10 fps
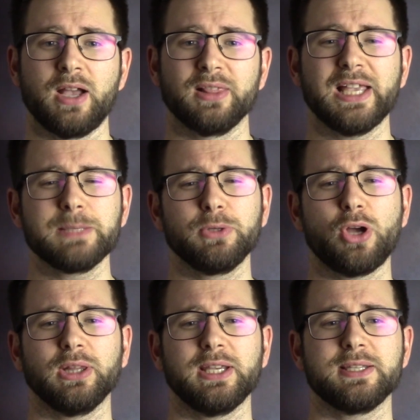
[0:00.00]
Last but
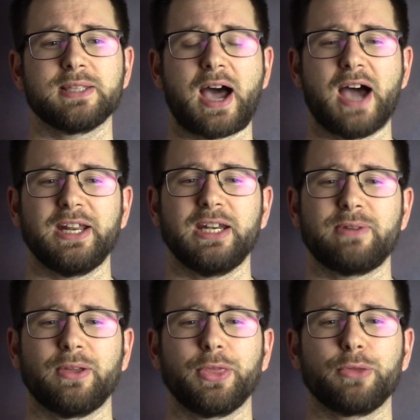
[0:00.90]
not least, I'd add
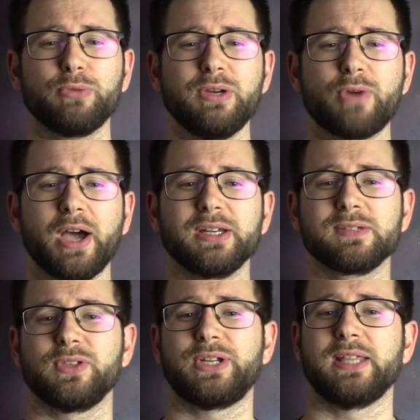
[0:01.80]
around 3 Riders
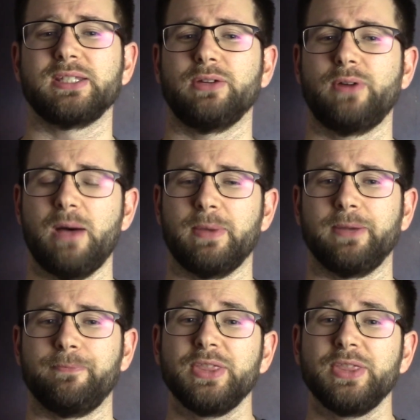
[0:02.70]
of the Dead to your army.